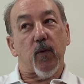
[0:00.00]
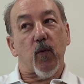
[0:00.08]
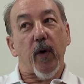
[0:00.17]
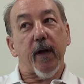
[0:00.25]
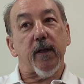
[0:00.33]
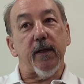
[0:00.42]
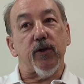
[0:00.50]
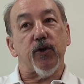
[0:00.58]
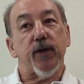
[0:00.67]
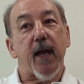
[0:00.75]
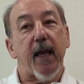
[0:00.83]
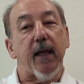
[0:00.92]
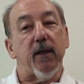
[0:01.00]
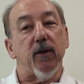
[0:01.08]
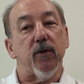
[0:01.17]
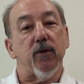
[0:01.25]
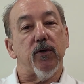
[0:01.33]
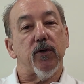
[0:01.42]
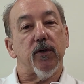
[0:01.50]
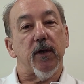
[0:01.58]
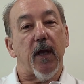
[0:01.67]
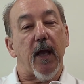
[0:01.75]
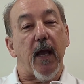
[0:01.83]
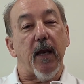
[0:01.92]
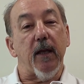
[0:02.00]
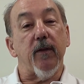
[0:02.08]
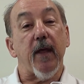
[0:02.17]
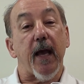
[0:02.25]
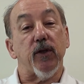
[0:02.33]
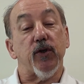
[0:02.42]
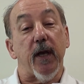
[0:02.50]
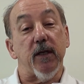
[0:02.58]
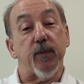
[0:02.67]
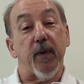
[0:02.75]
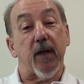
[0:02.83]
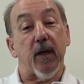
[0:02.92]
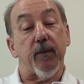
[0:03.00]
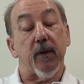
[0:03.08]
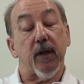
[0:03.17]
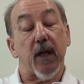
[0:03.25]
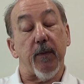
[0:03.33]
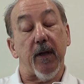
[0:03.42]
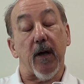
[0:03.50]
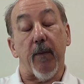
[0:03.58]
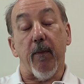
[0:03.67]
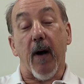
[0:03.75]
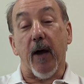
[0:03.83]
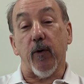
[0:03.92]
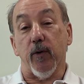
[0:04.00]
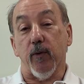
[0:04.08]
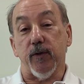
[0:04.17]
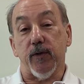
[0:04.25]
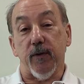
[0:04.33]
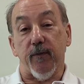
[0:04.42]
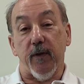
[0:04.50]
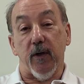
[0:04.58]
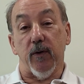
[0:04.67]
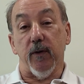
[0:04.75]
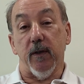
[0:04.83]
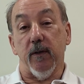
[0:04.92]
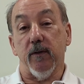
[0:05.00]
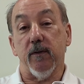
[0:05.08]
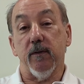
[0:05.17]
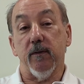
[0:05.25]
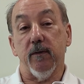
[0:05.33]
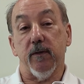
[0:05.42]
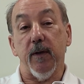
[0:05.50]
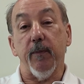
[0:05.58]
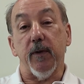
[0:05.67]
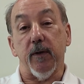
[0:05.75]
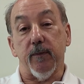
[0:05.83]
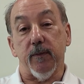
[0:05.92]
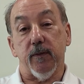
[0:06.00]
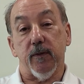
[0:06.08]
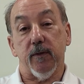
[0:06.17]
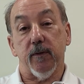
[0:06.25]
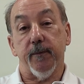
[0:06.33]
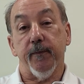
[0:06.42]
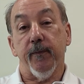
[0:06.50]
quickly change, and in that change can become moderate or severe in symptoms.